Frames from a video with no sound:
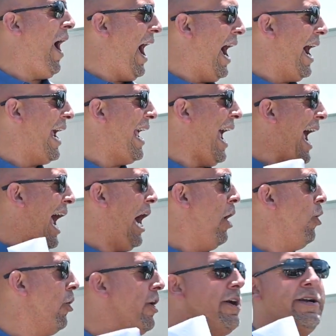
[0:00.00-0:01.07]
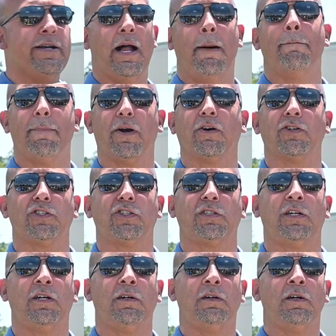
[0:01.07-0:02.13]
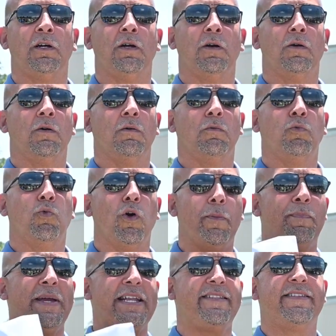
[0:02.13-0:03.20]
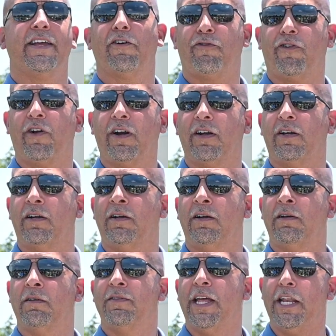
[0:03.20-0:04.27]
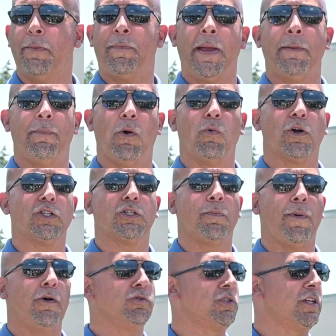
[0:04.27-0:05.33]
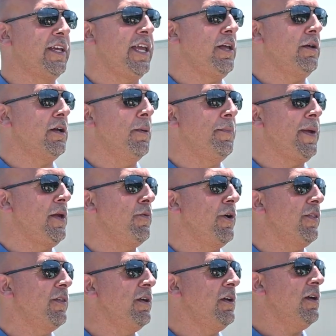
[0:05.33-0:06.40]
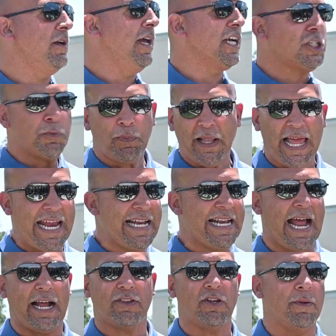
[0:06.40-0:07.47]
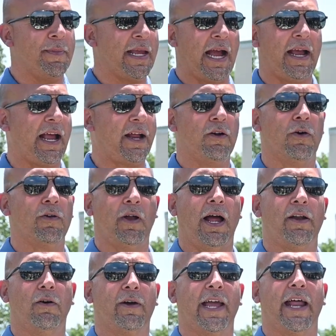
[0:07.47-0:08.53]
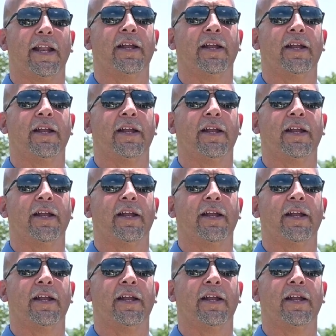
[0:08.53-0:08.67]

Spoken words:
why our numbers would be different than the people we're supposed to keep competing. Explain that to me. I don't get